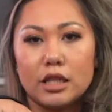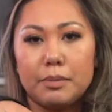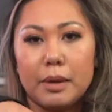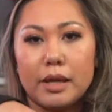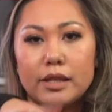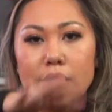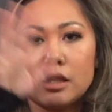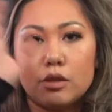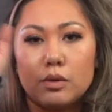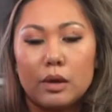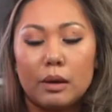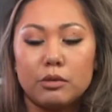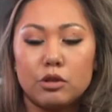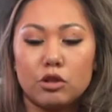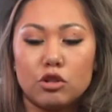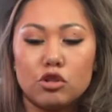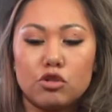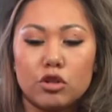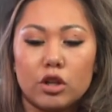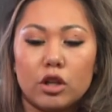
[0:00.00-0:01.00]
spaces when I'm
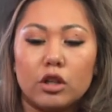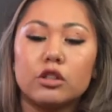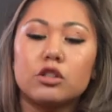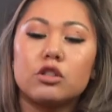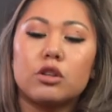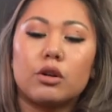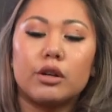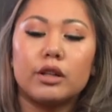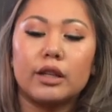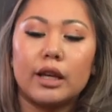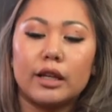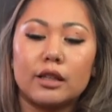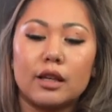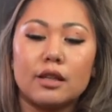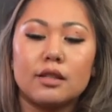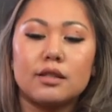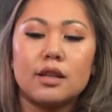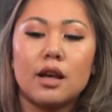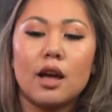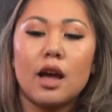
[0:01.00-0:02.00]
doing drills, sorry, like
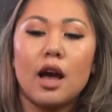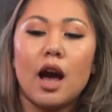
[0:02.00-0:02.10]
this.